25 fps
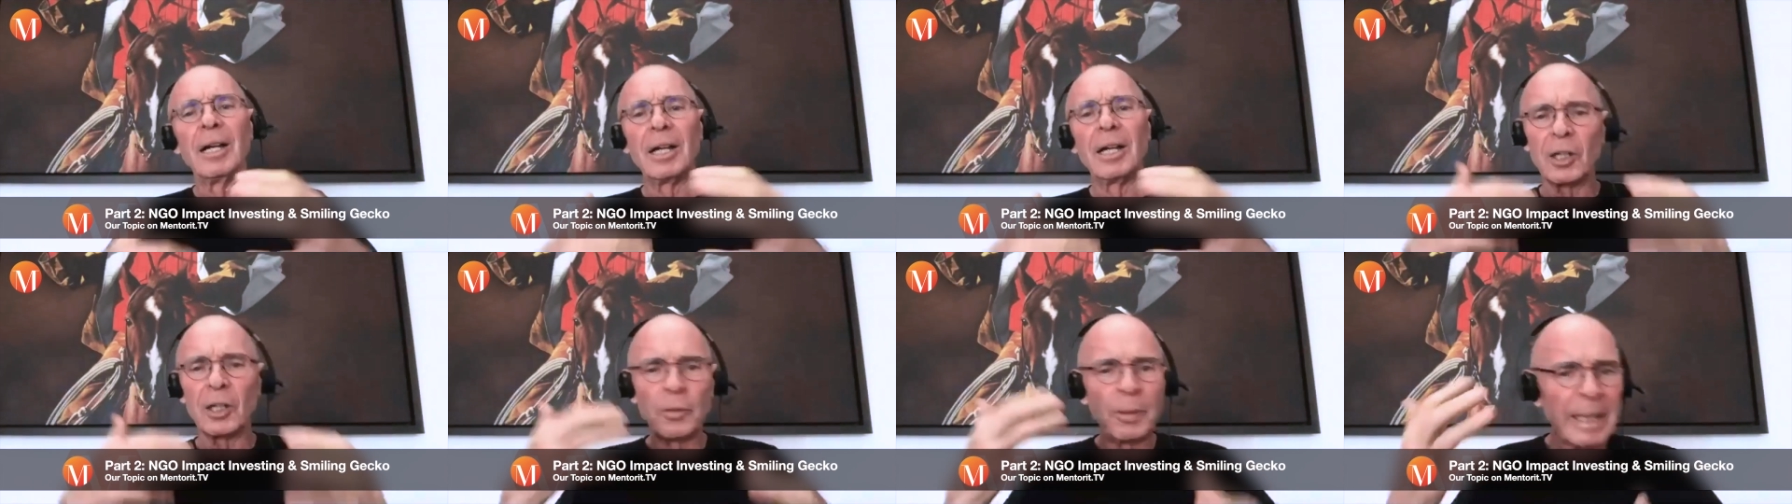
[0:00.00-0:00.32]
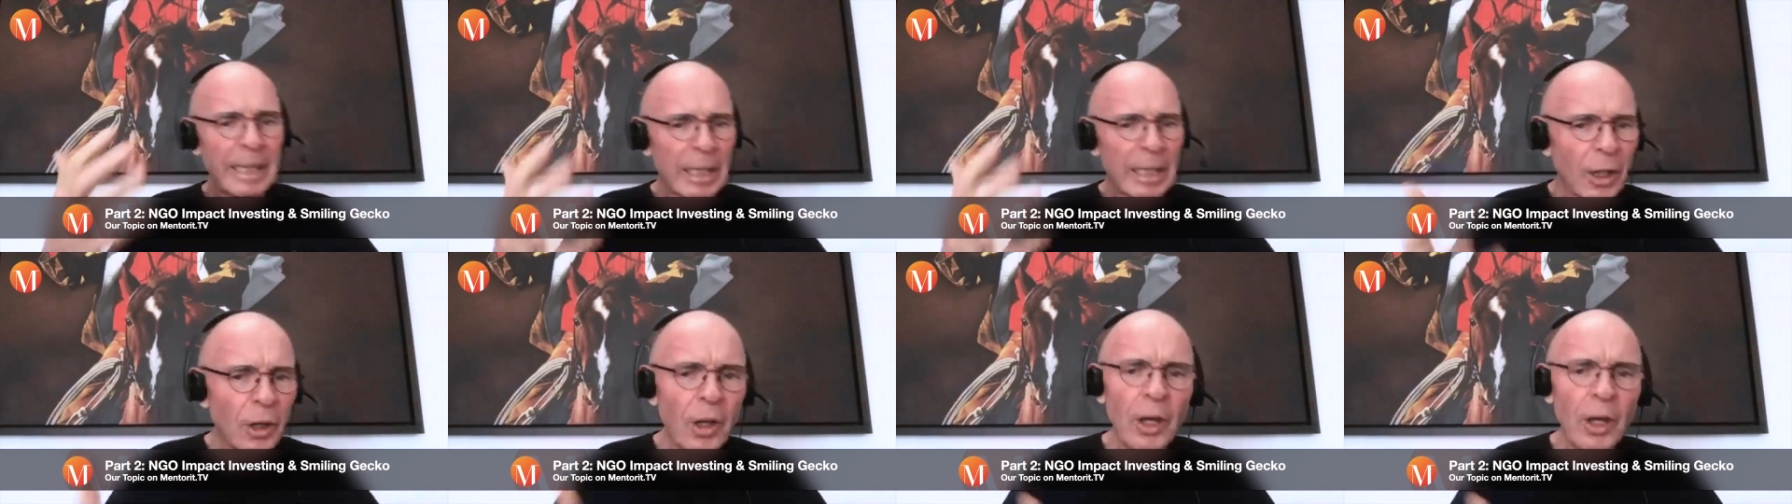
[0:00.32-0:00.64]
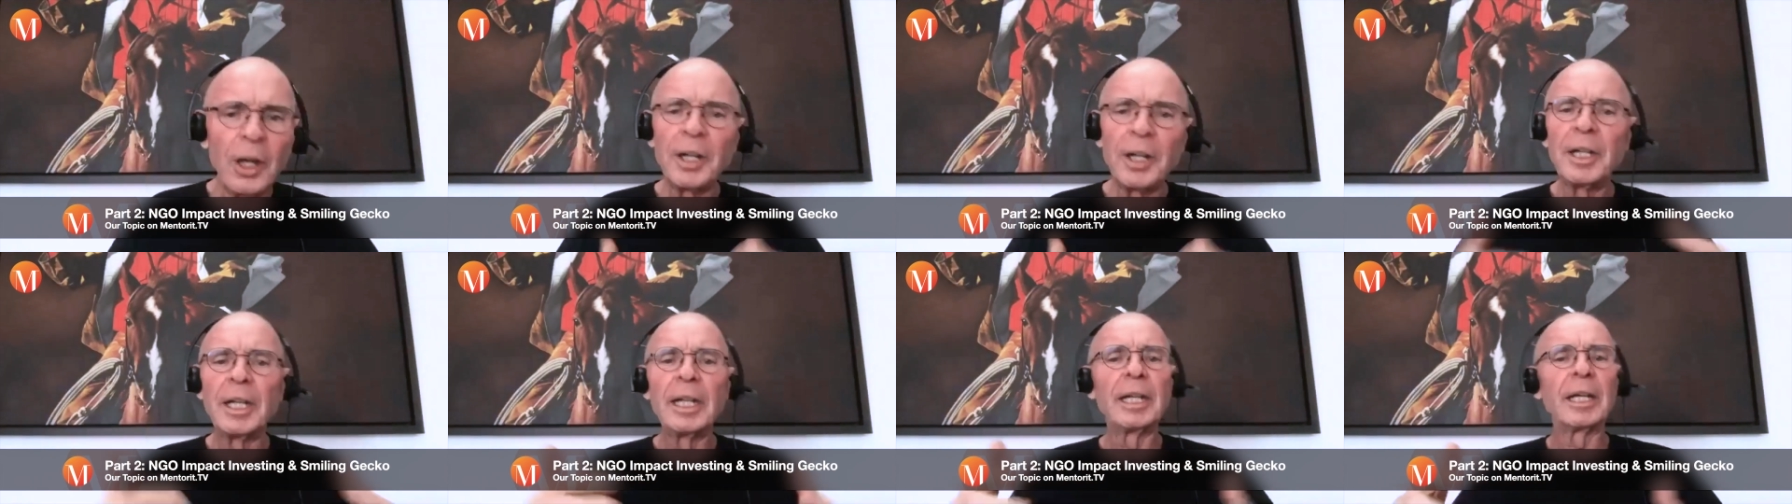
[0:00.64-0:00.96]
quick
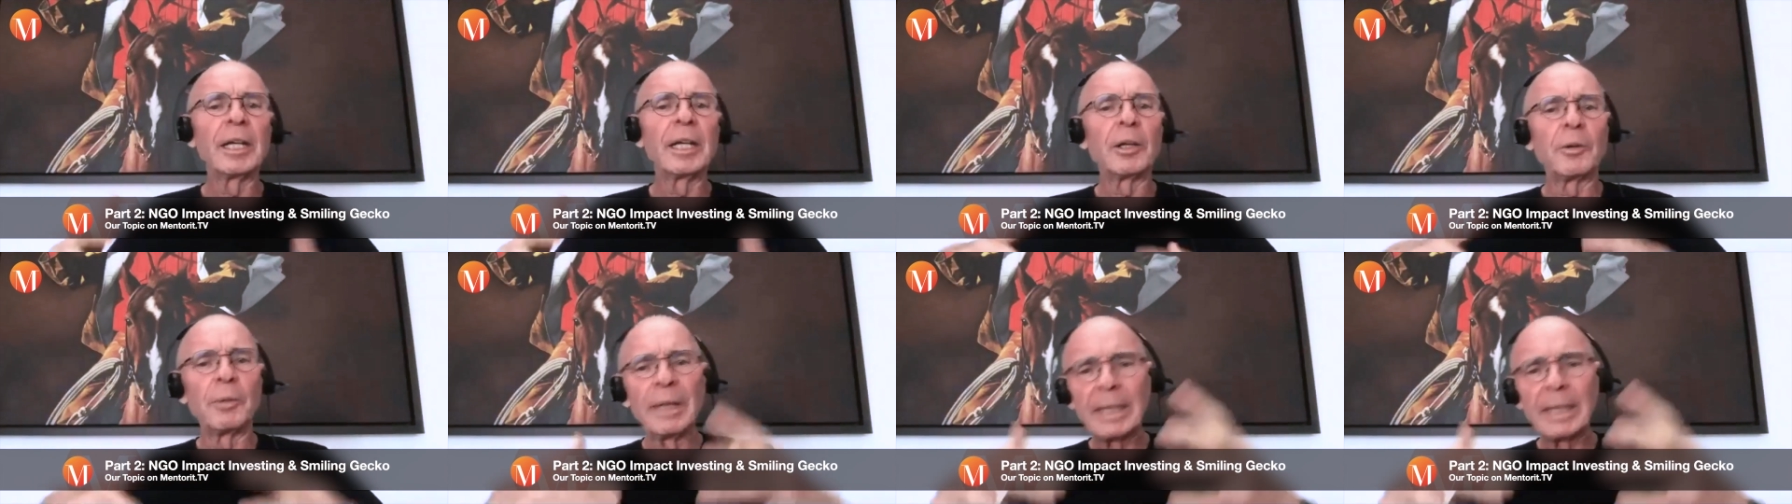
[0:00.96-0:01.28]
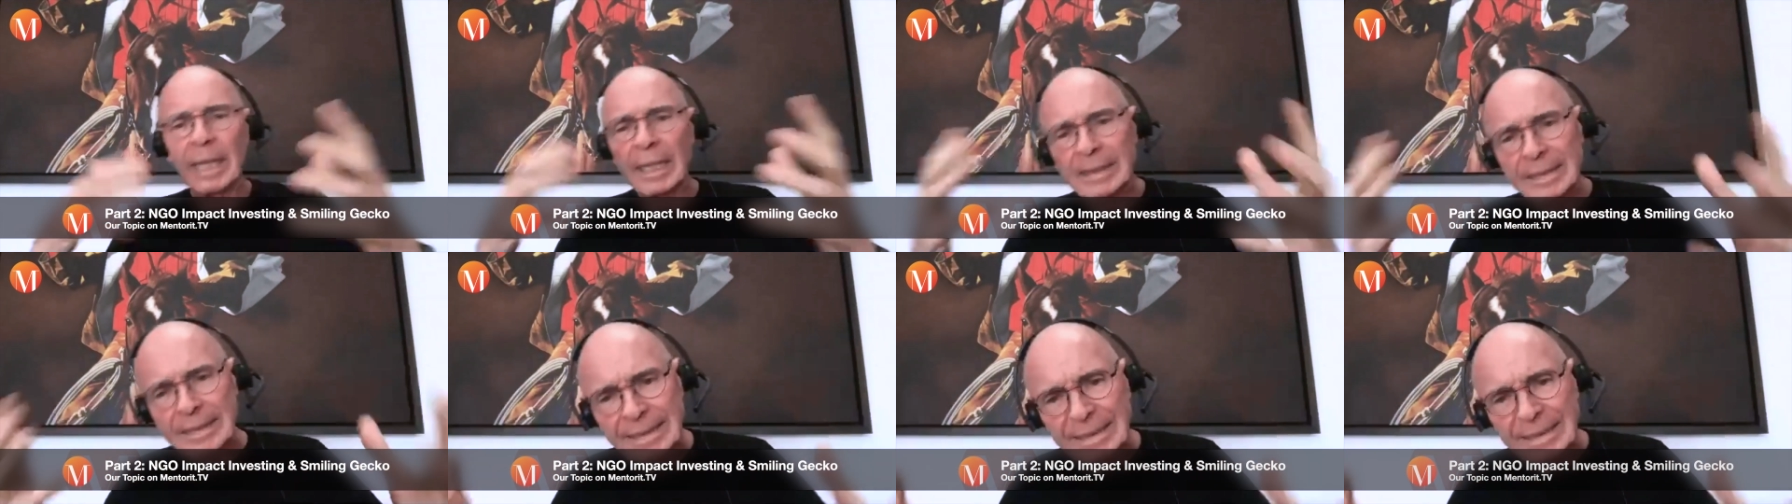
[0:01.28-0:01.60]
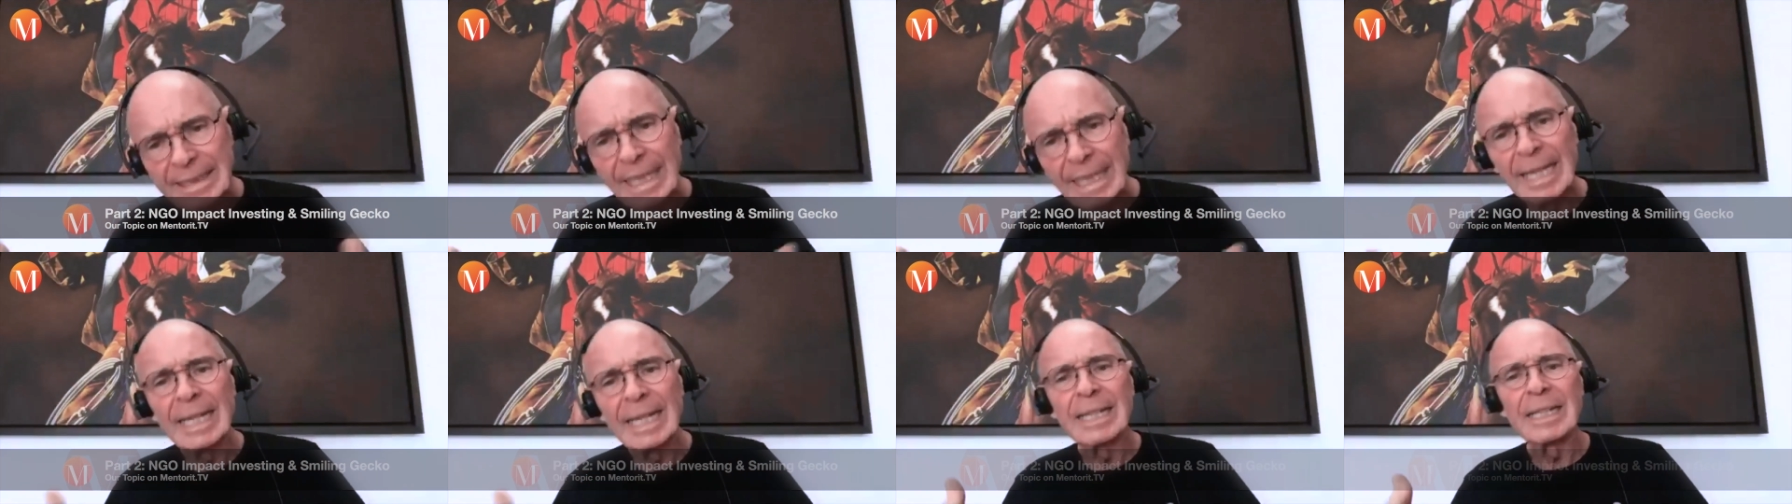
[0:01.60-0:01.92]
learning, quick
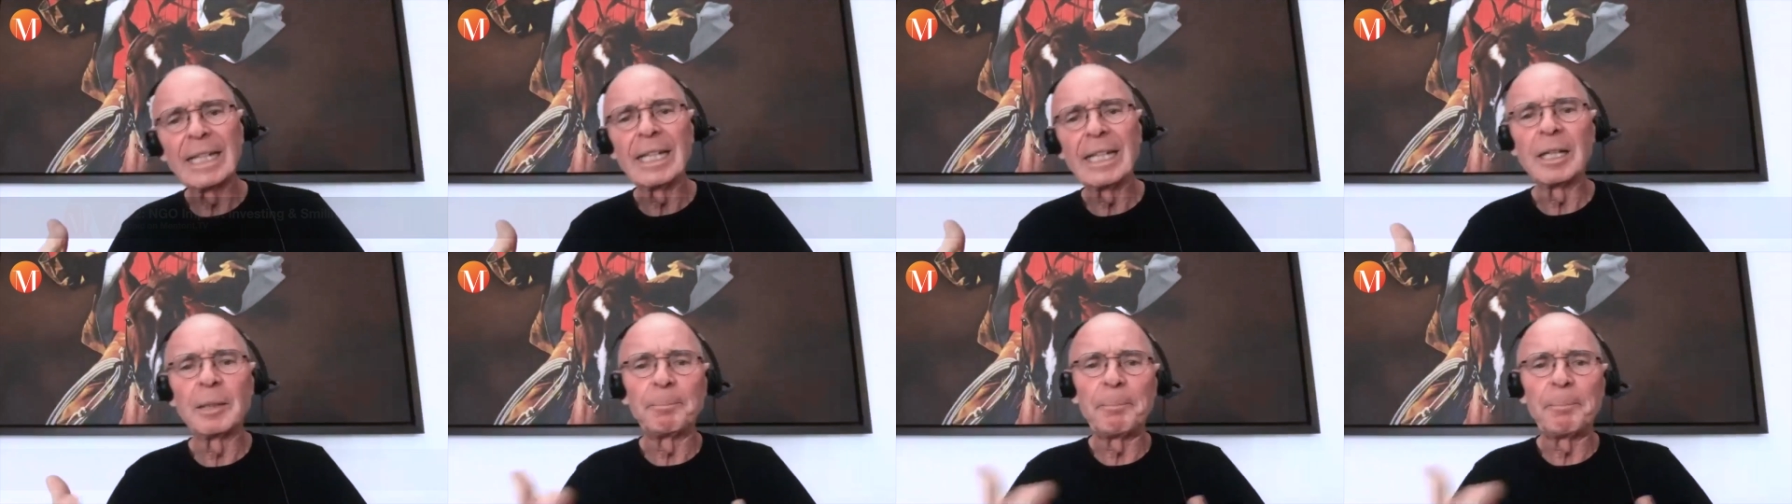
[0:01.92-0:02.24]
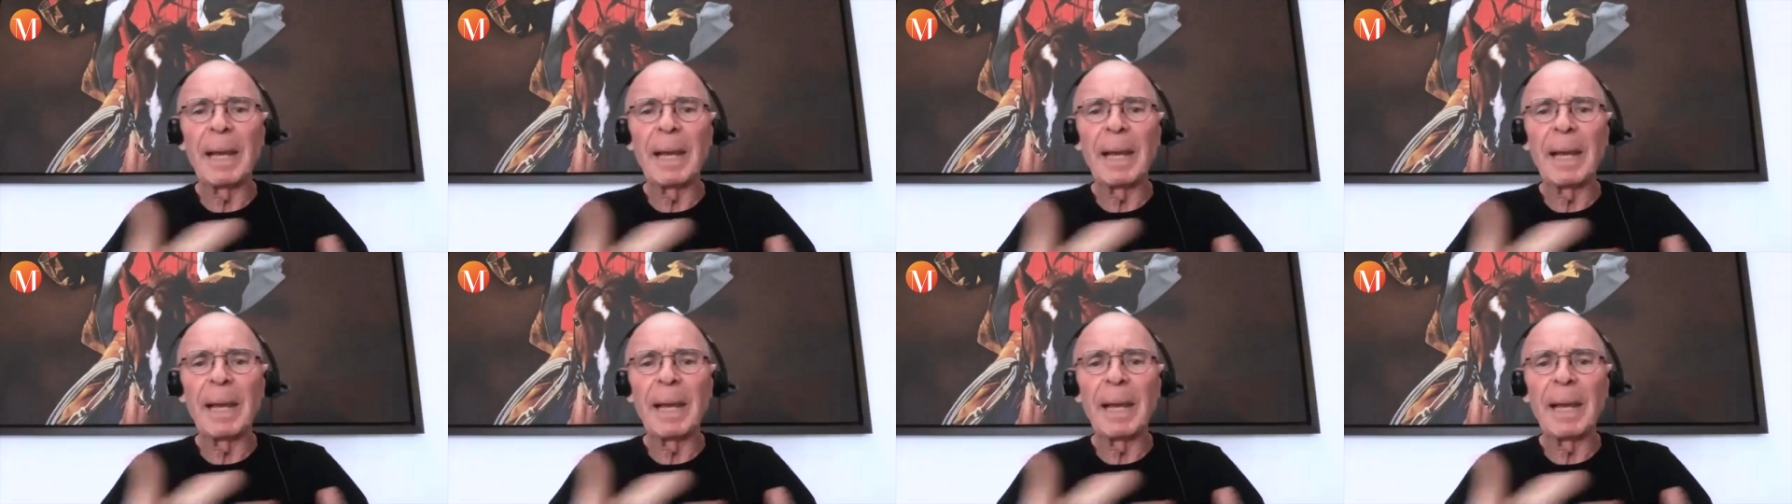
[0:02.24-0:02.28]
understanding,